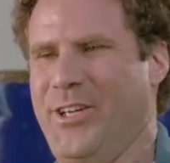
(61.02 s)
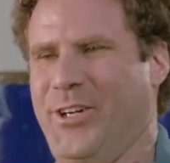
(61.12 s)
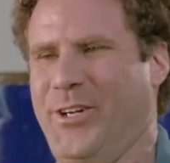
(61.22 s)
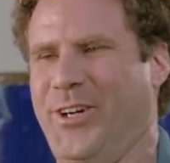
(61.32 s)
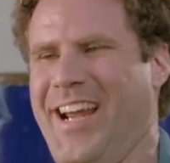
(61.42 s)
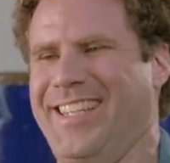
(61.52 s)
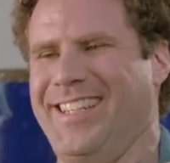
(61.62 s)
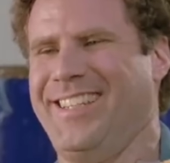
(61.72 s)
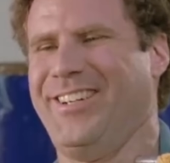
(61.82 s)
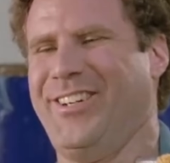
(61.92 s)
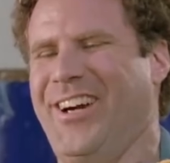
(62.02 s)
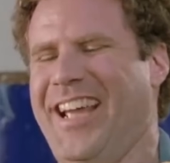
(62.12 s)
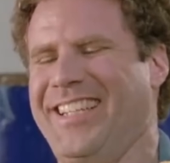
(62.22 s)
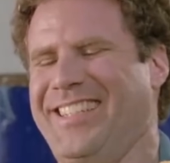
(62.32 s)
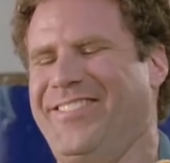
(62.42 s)
You're crazy, you're
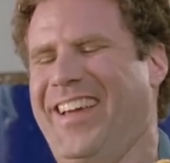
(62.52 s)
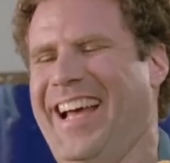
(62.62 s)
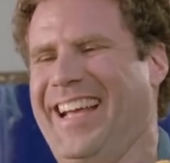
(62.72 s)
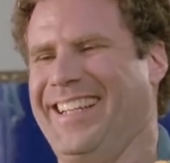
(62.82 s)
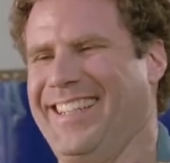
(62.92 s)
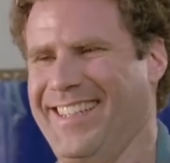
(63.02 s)
crazy, man.